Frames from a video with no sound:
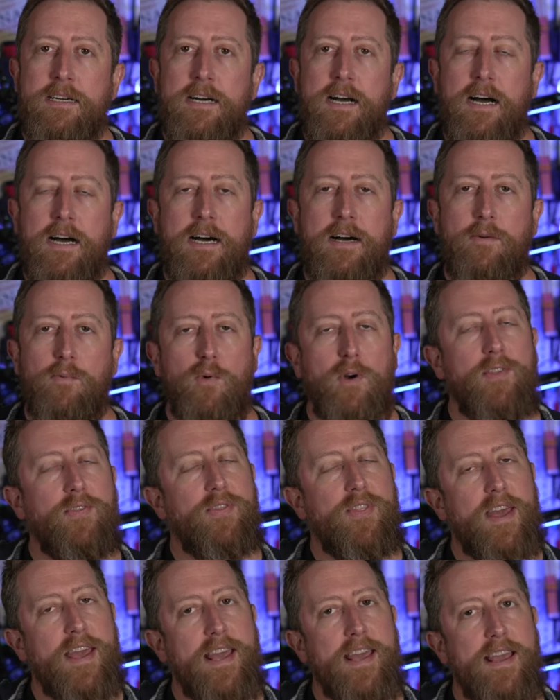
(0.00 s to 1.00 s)
Uh,
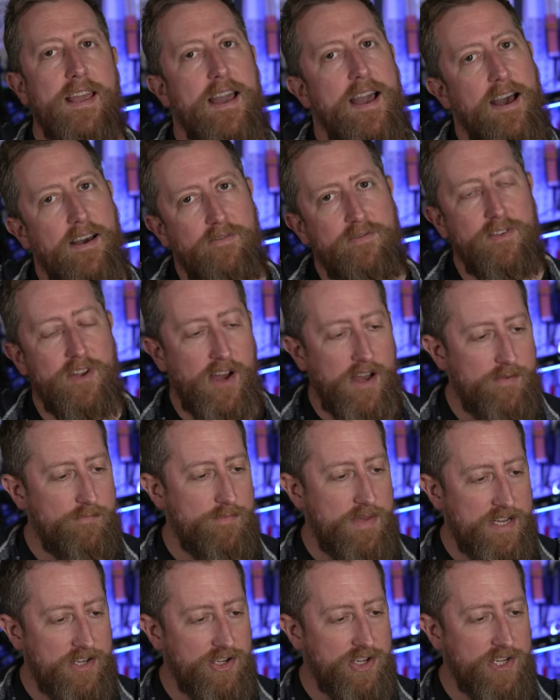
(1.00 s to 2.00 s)
what they have not
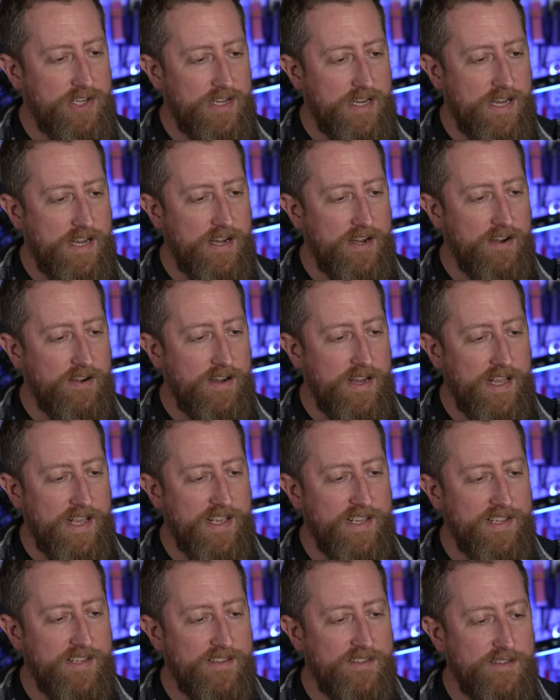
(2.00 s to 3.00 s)
mentioned here
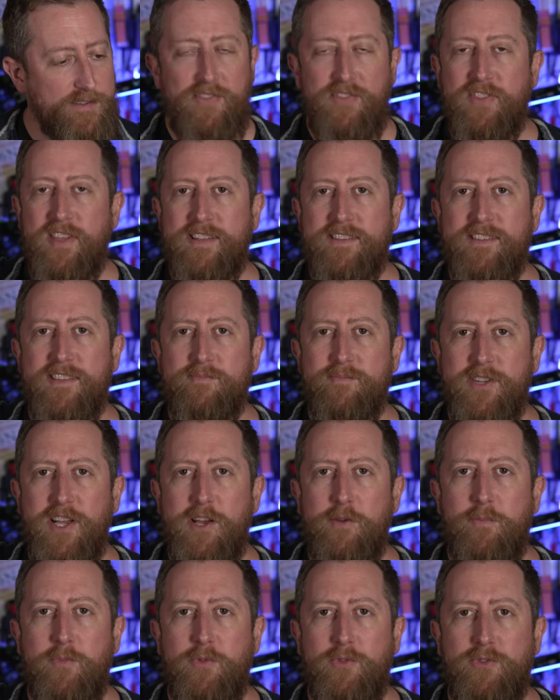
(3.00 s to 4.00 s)
is that
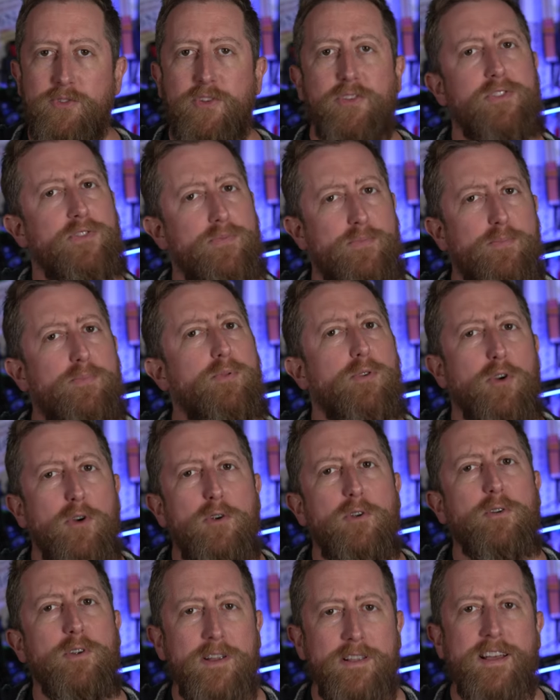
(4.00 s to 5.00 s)
sometimes just
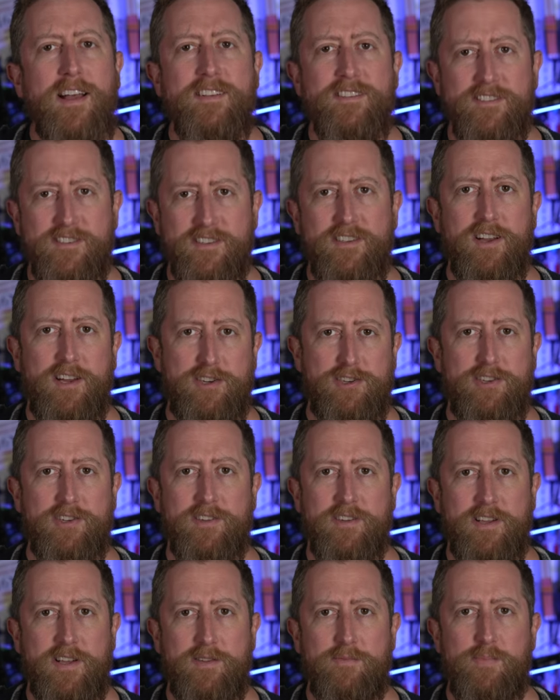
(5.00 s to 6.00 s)
brokering that
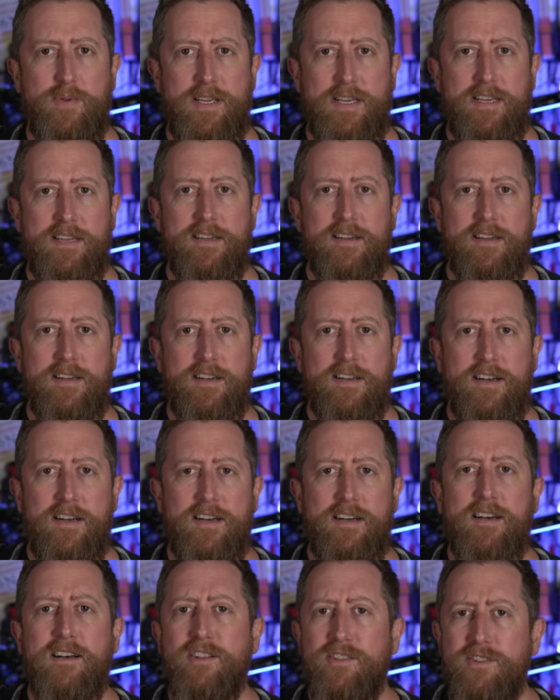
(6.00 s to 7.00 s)
discussion can be
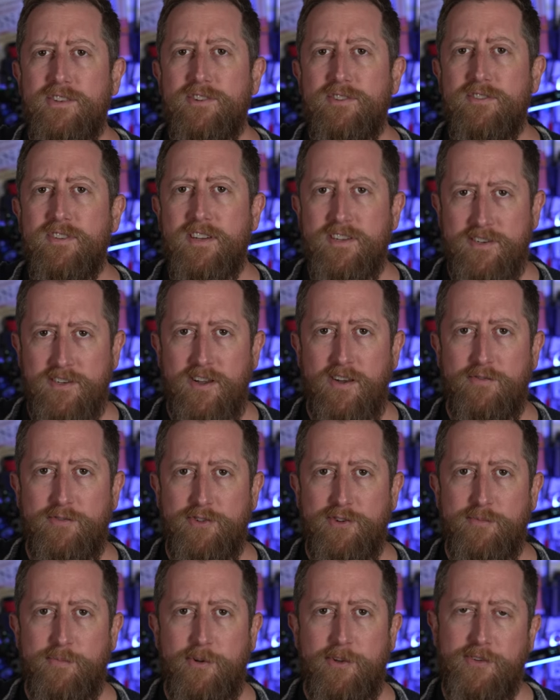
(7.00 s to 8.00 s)
uh, a little
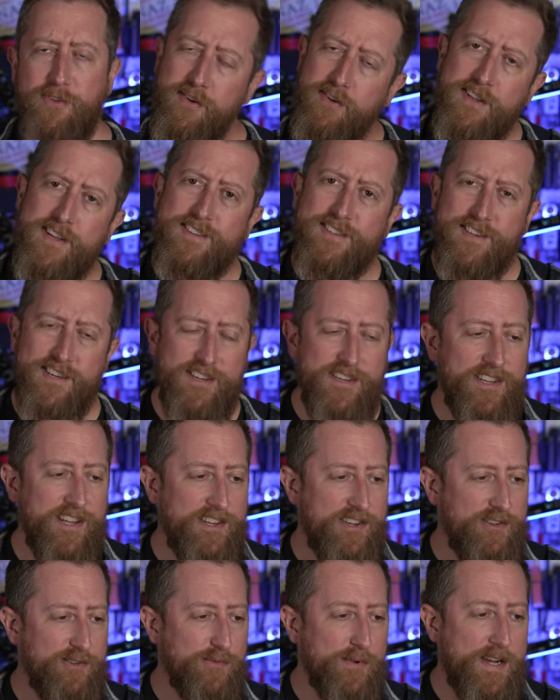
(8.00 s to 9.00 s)
uncomfortable. So let's
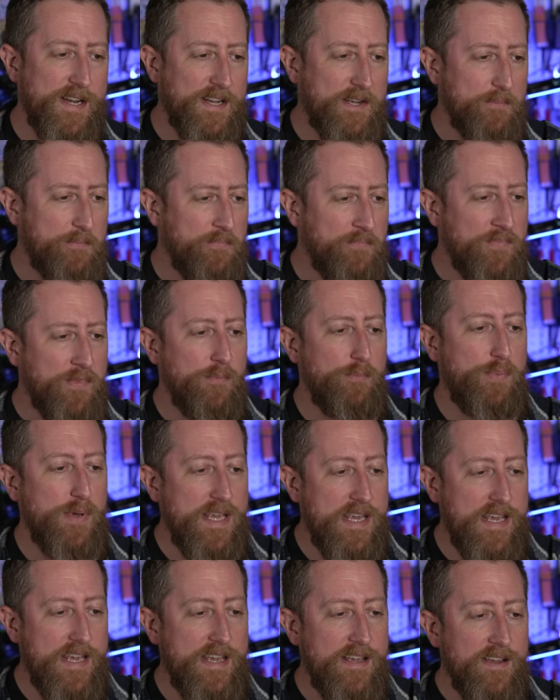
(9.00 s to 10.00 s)
continue reading.
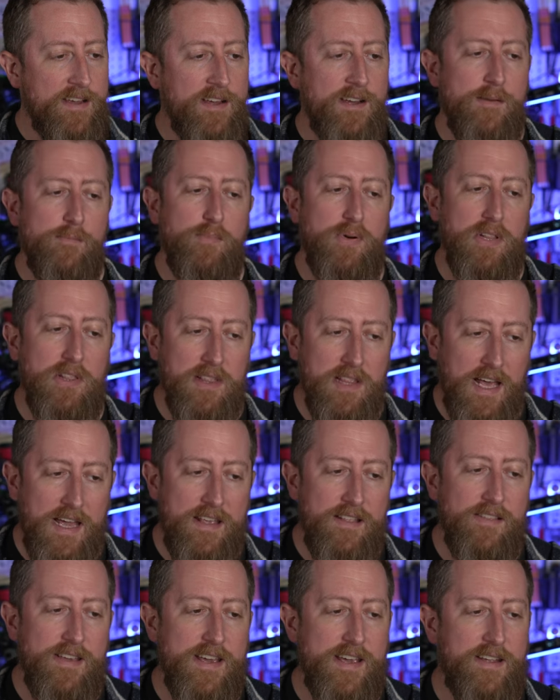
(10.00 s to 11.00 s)
B.
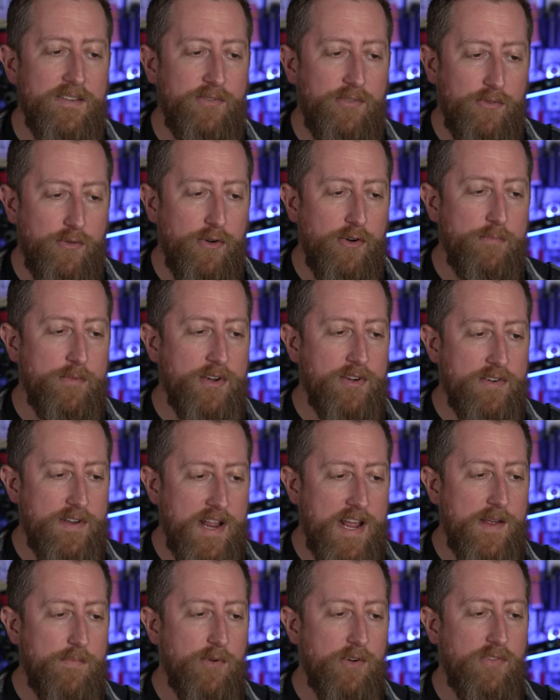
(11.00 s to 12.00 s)
Politely inform your
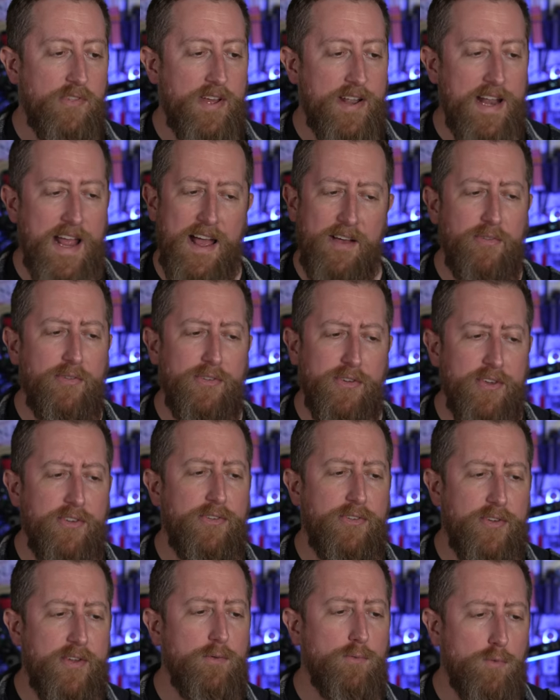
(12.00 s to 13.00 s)
neighbor that
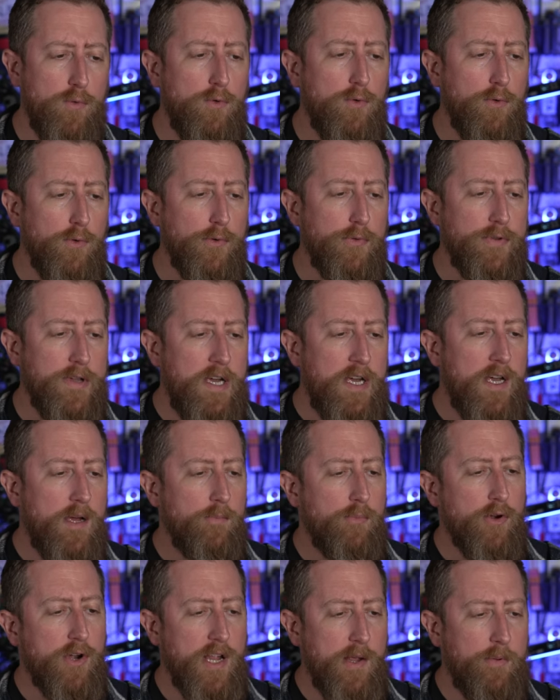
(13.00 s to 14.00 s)
FCC rules
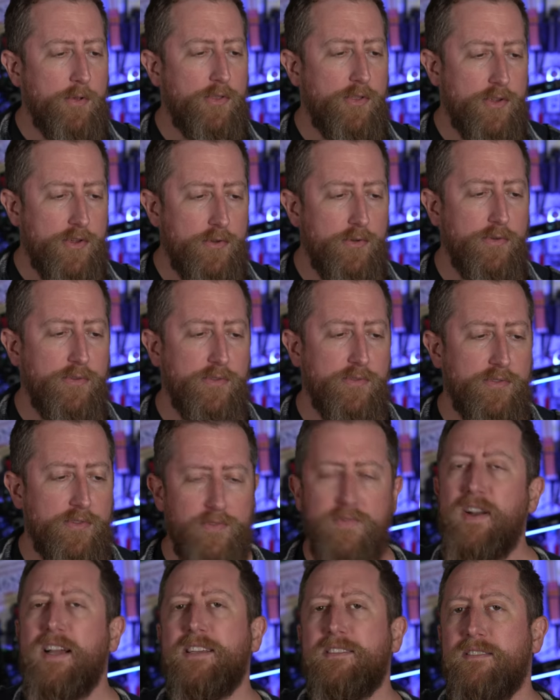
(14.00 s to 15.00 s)
prohibit the use of
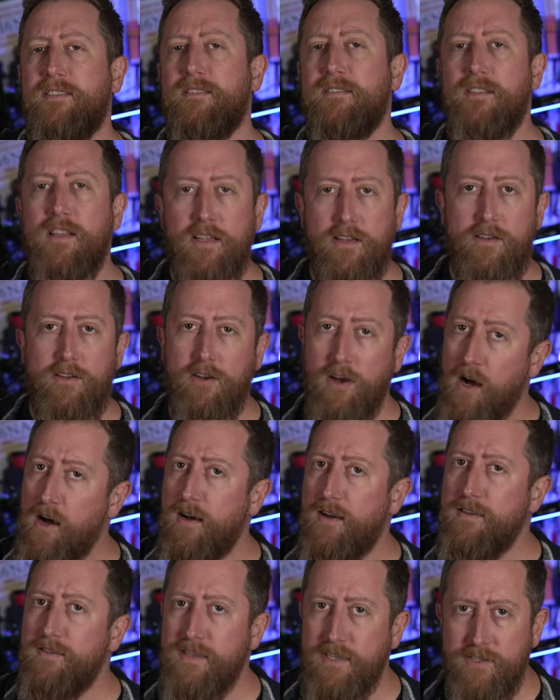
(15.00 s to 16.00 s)
devices that
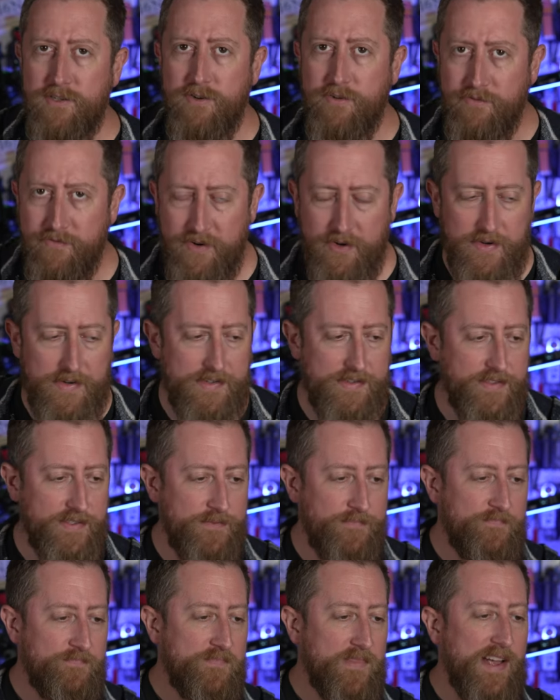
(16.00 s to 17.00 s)
cause
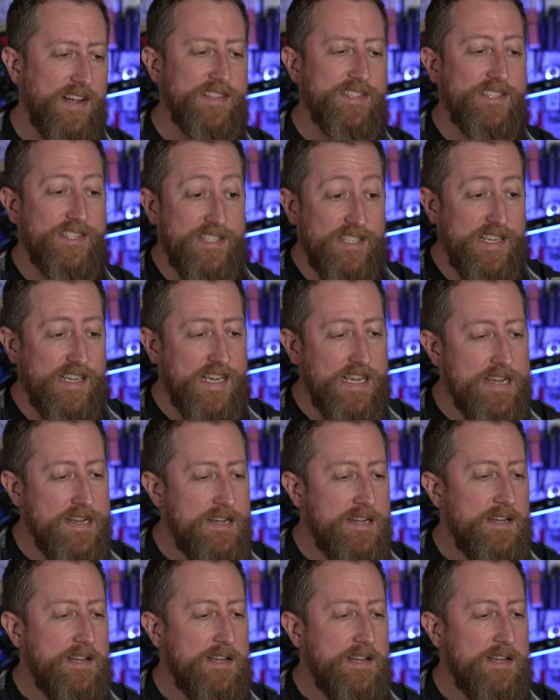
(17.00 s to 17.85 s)
interference. And C.